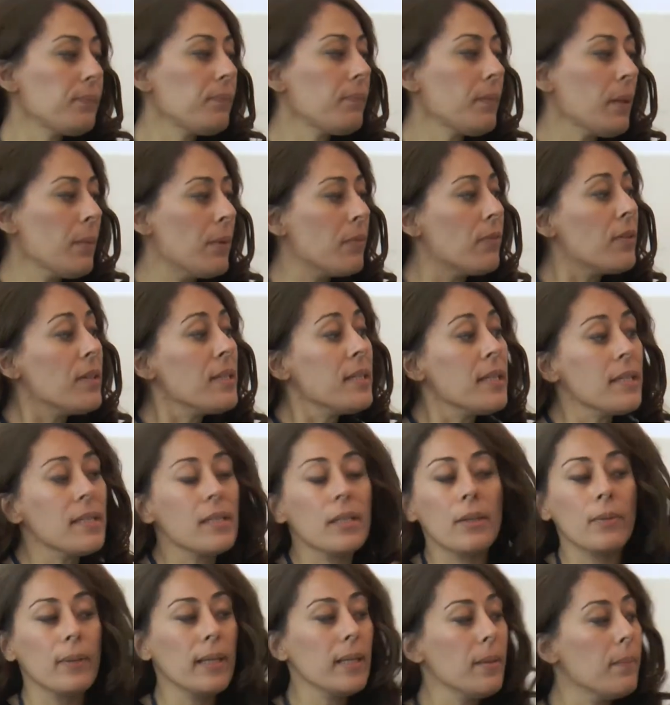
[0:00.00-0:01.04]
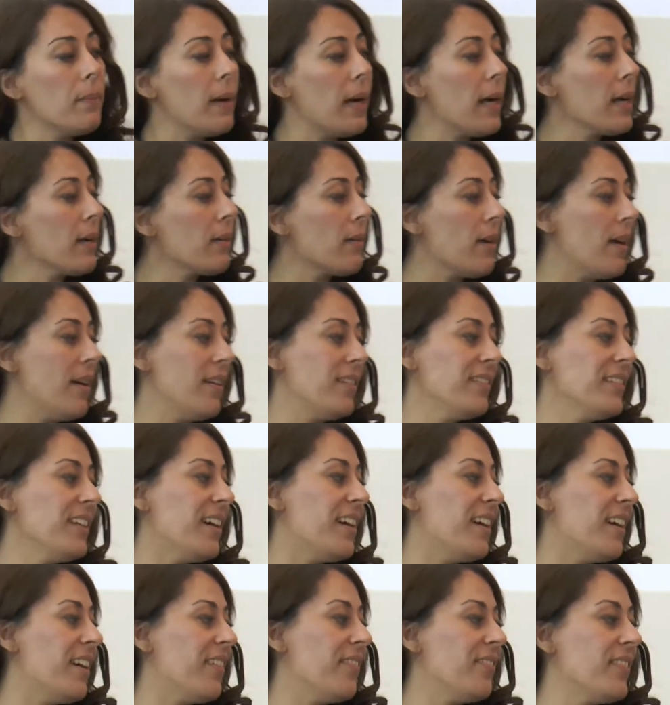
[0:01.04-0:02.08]
But first, as a quick background,
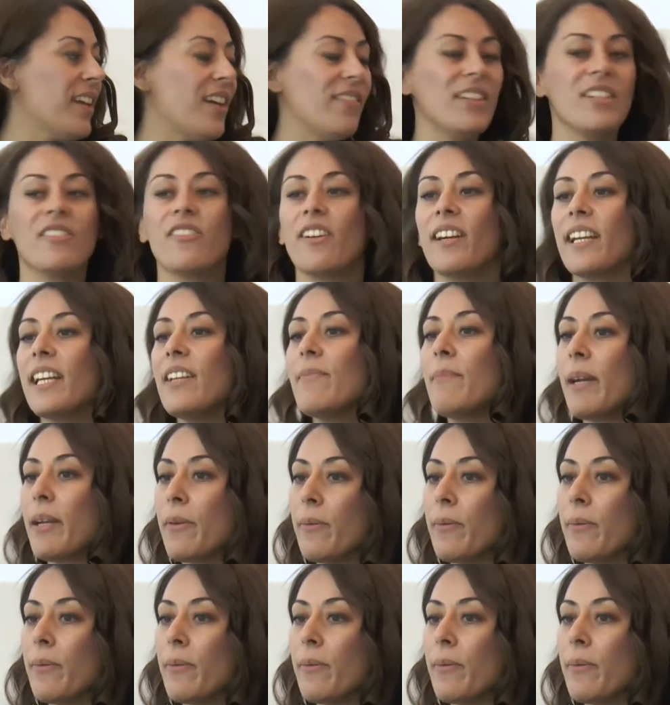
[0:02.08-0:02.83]
I've been tracking my